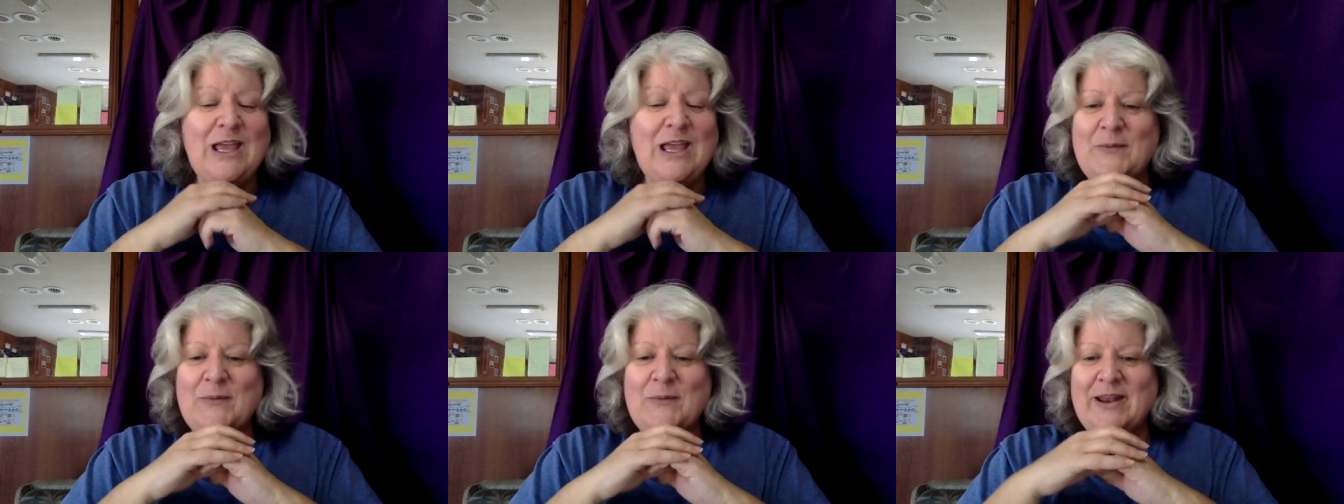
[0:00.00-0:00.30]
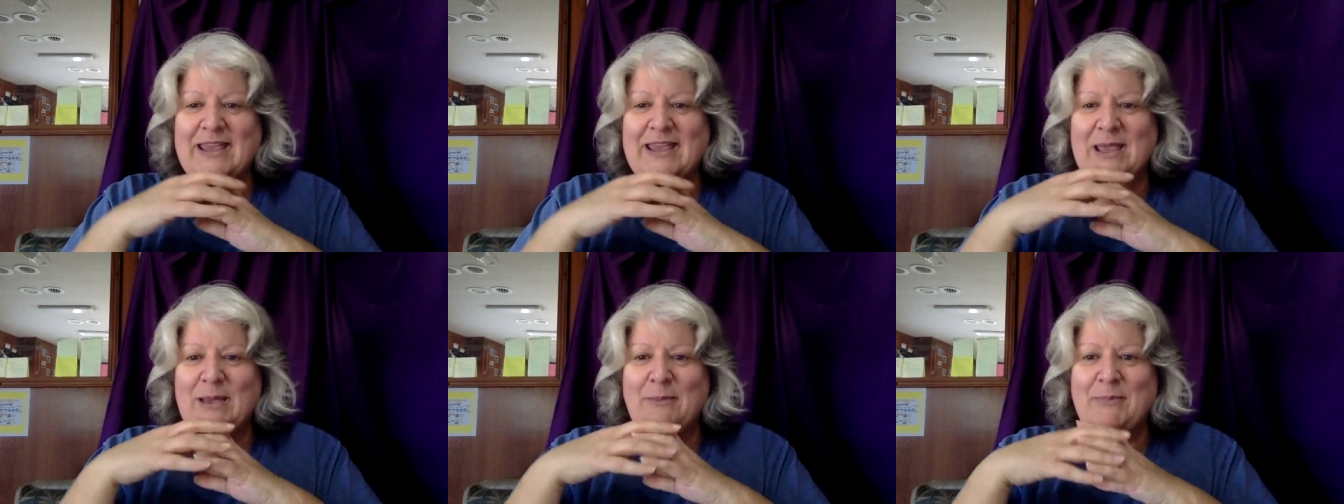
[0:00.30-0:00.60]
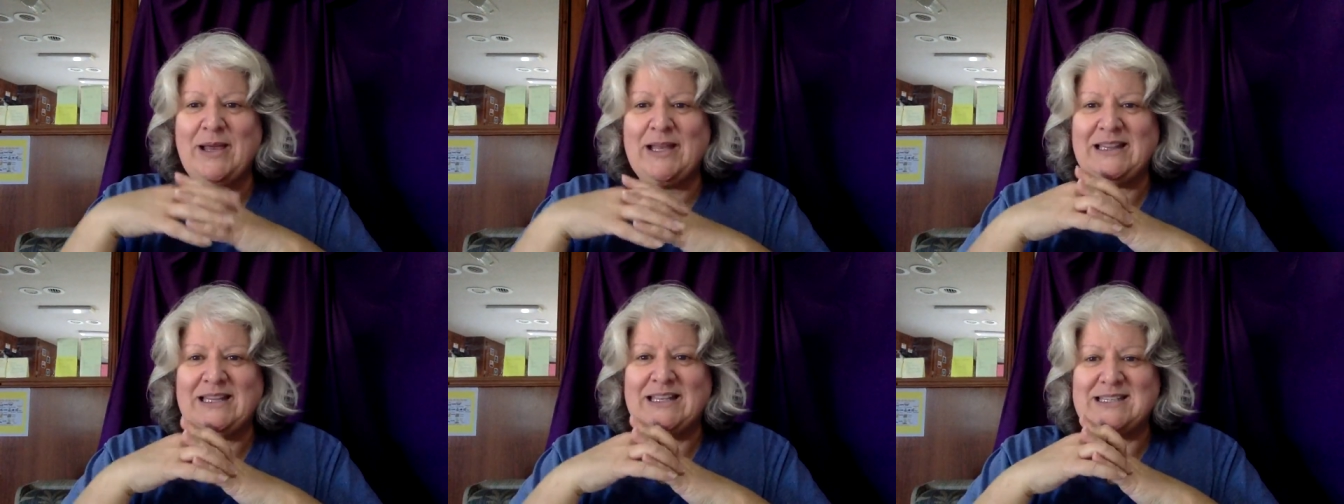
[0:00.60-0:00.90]
when I get
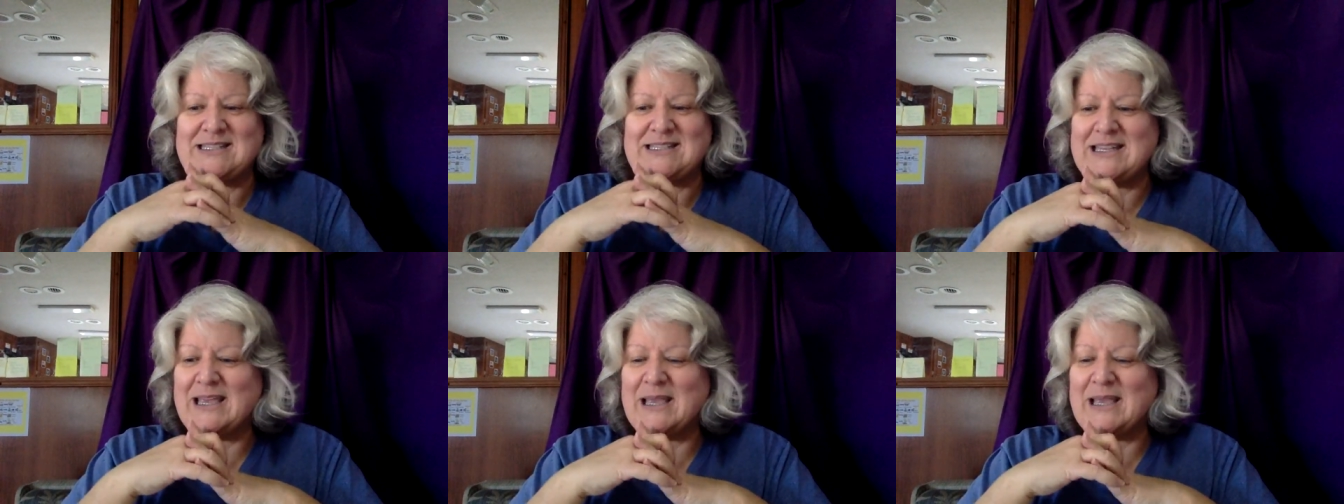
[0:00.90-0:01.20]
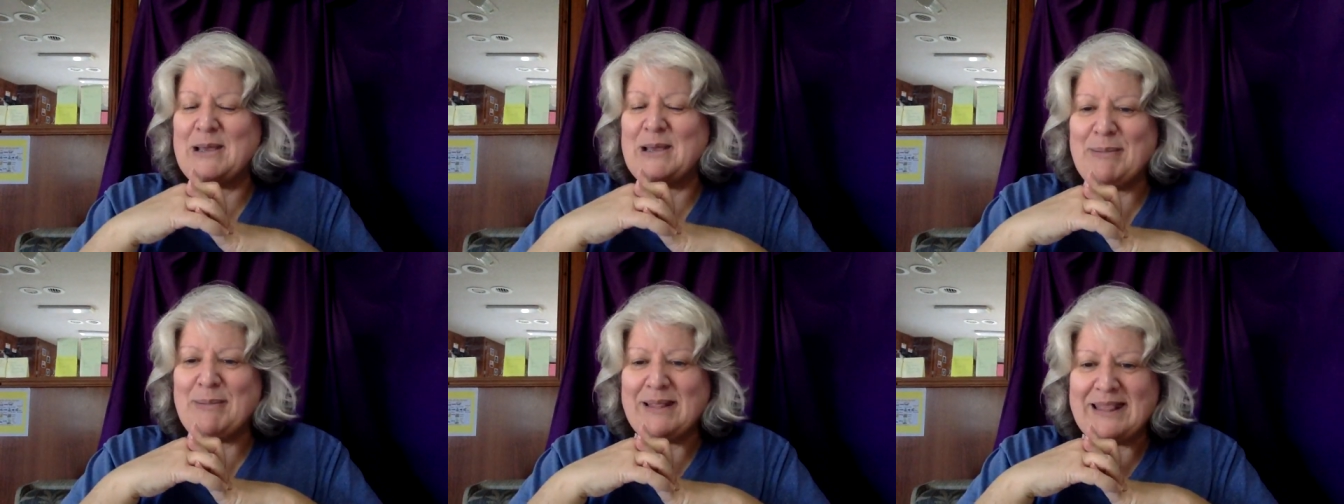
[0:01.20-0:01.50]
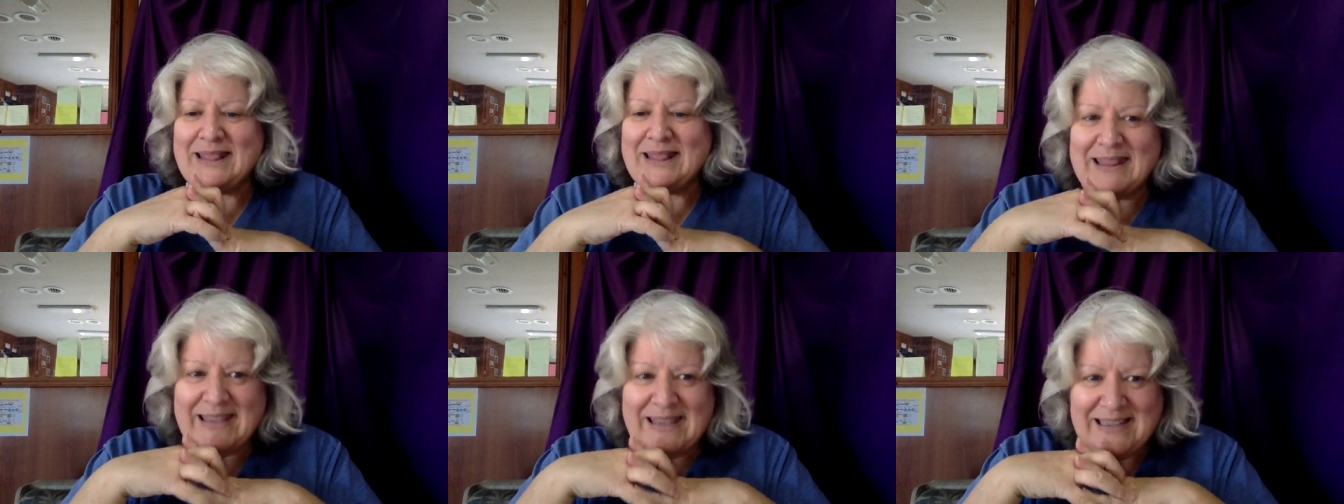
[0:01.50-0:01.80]
my list
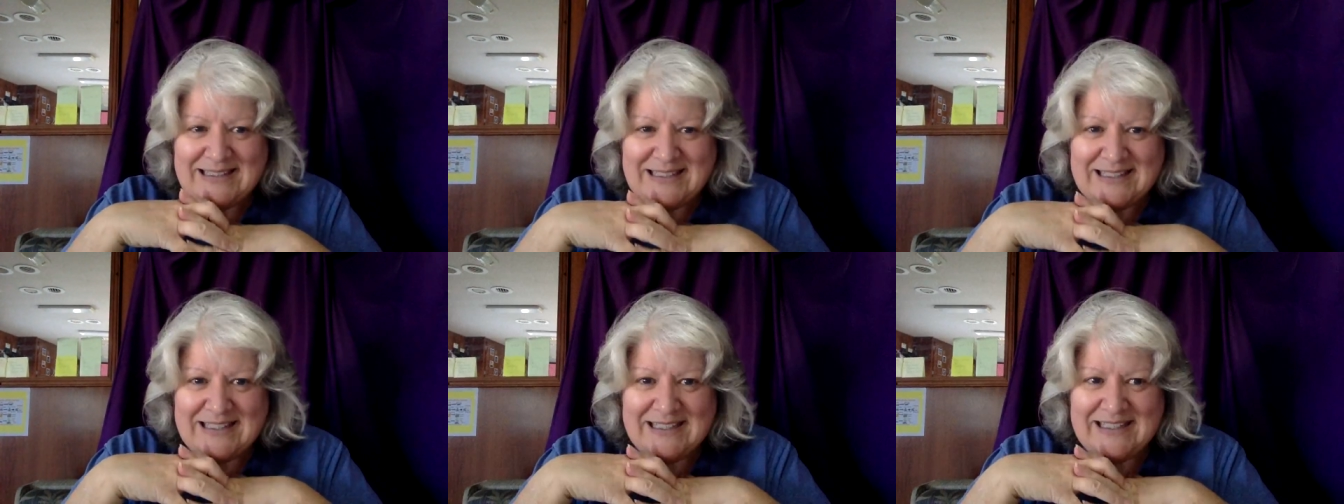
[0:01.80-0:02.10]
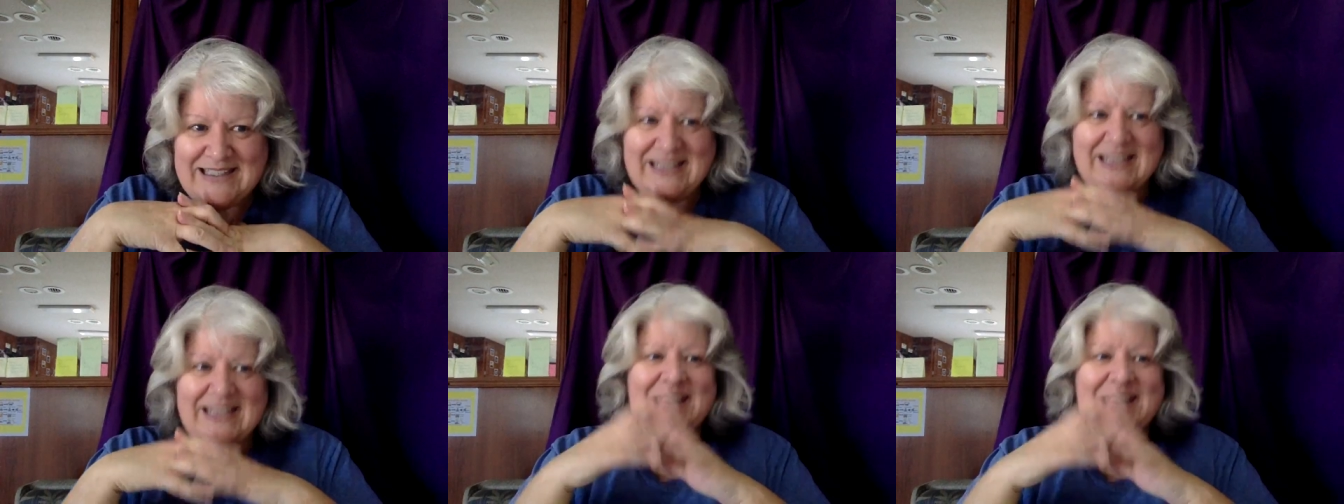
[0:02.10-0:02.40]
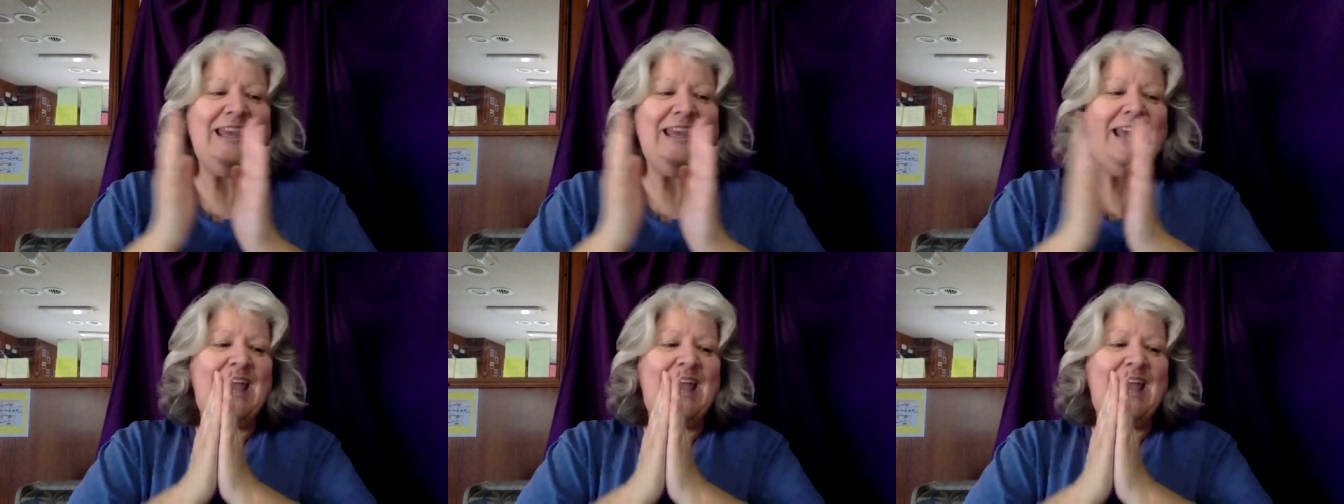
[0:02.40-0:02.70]
completed.
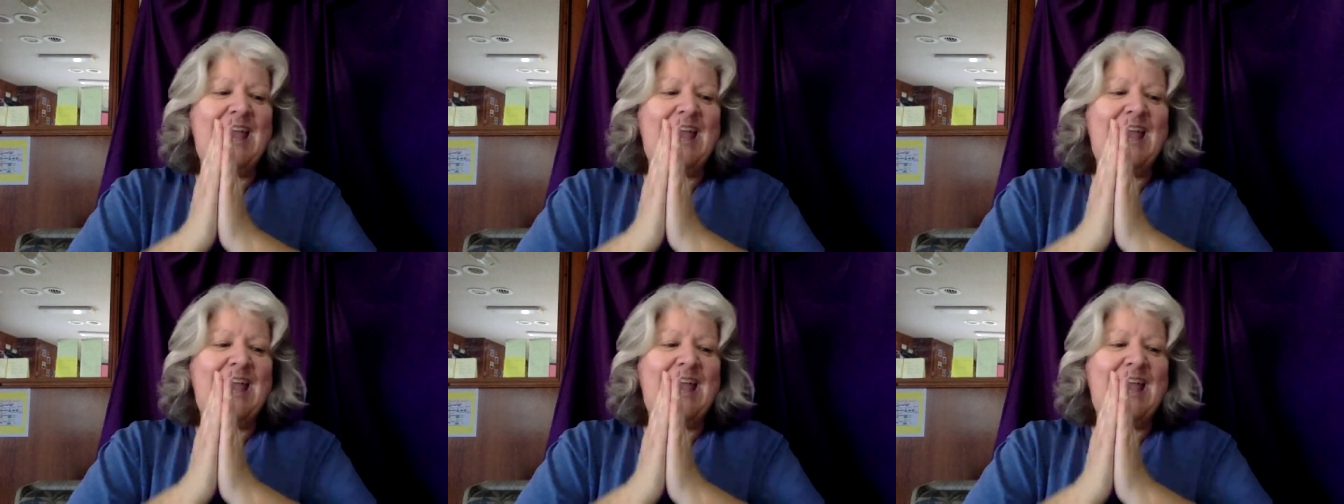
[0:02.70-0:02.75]
Yay!